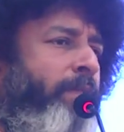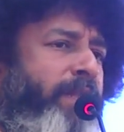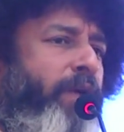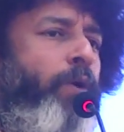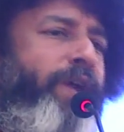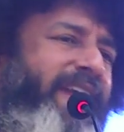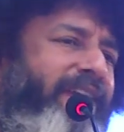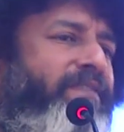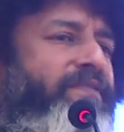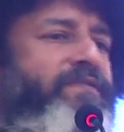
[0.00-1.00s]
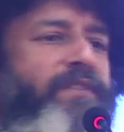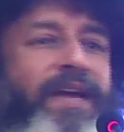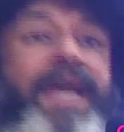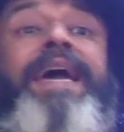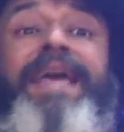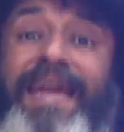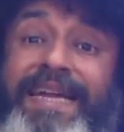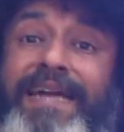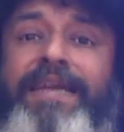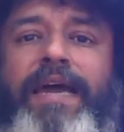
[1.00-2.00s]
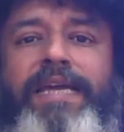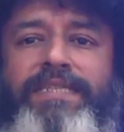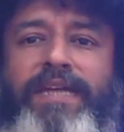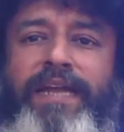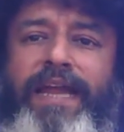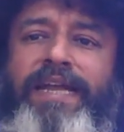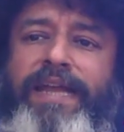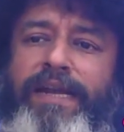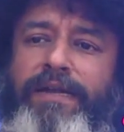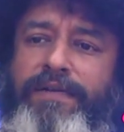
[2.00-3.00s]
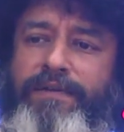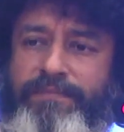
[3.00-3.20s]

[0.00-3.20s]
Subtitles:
but they want to give. Recognize that intent.